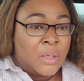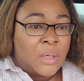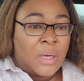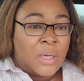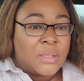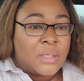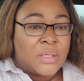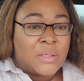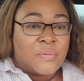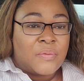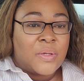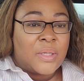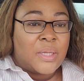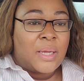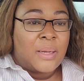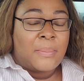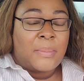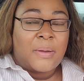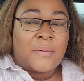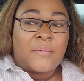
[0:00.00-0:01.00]
I just feel
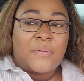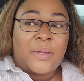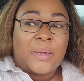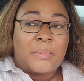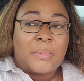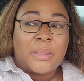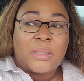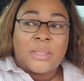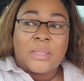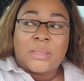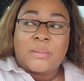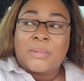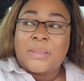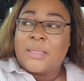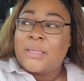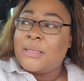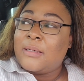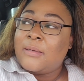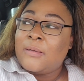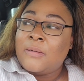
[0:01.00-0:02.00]
like my family just
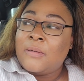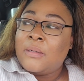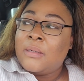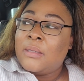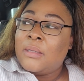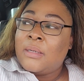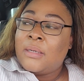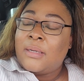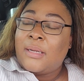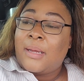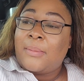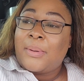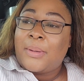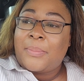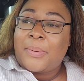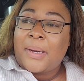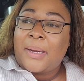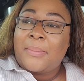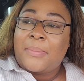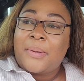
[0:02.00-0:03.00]
be, they be
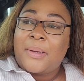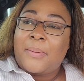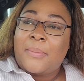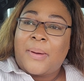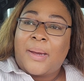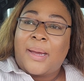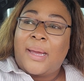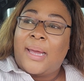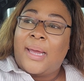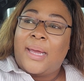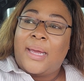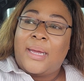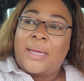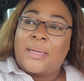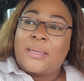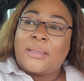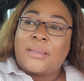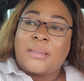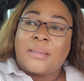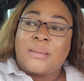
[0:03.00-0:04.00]
biting me in my
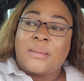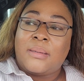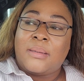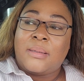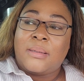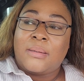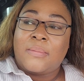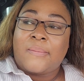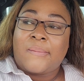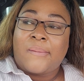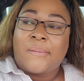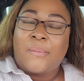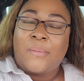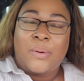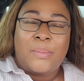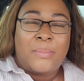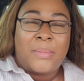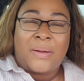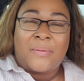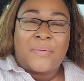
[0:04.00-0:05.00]
ass.
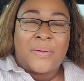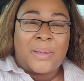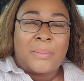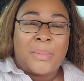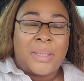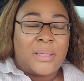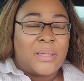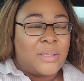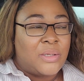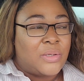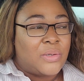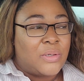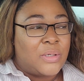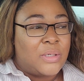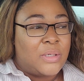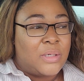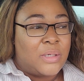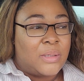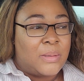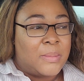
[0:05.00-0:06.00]
With my family history, you
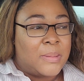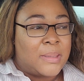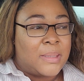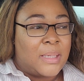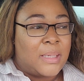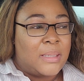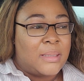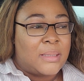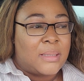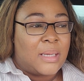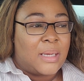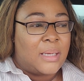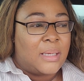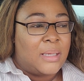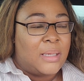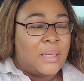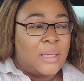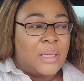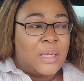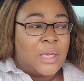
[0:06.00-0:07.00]
know what I'm saying? It's
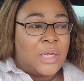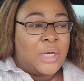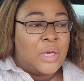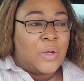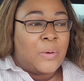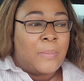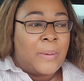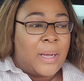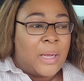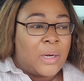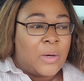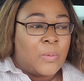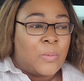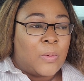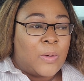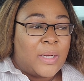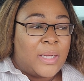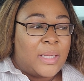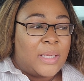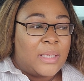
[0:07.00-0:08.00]
like, no matter
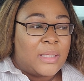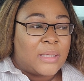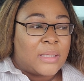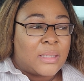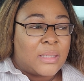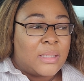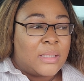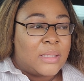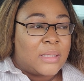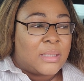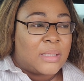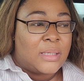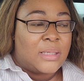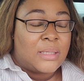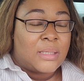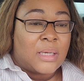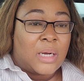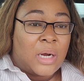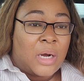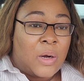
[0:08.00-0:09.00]
what, it's, it's,
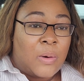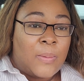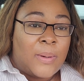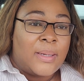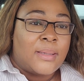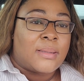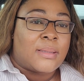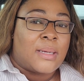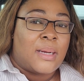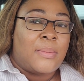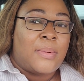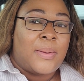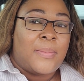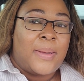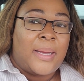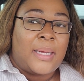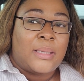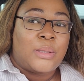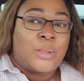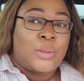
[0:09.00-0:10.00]
it's always coming
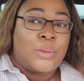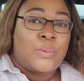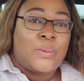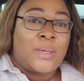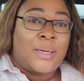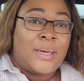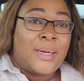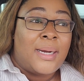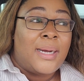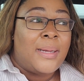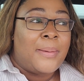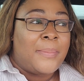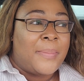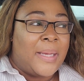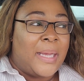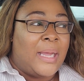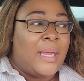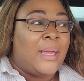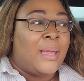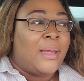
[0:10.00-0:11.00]
back to haunt
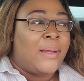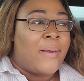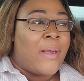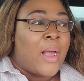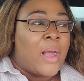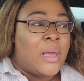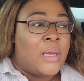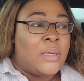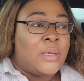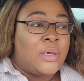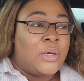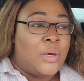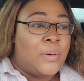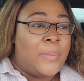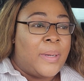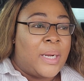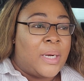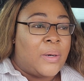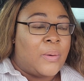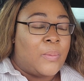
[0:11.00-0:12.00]
me. No
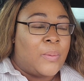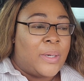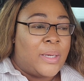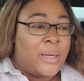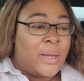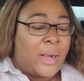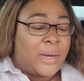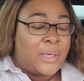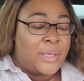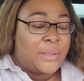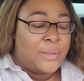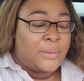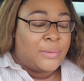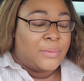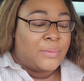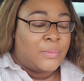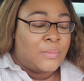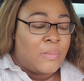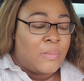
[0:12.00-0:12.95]
matter what I do.